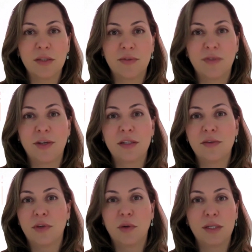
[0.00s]
Defense
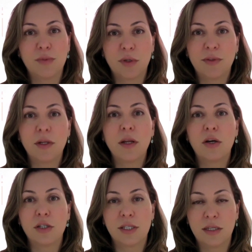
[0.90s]
of US, one of the
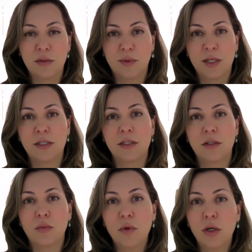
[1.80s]
largest enterprises in the
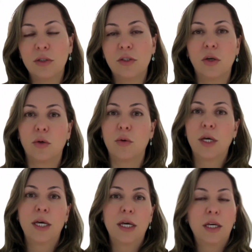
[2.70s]
world, to
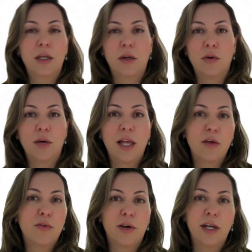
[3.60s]

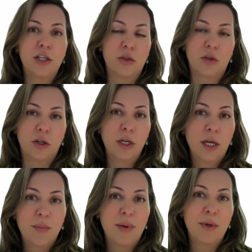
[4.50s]
HelloFresh or
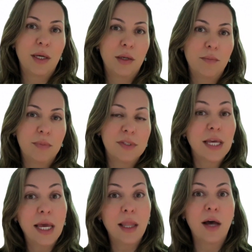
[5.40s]
maybe
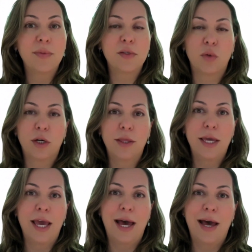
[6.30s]
scale-ups where they
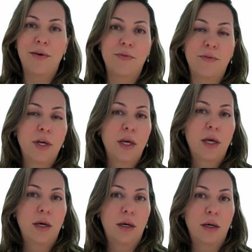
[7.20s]
have
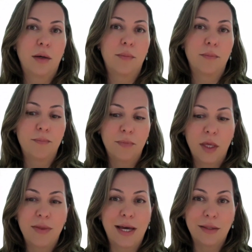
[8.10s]

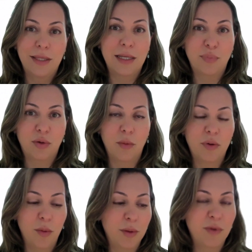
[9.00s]
that
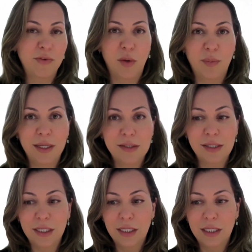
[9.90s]
problem of complexity.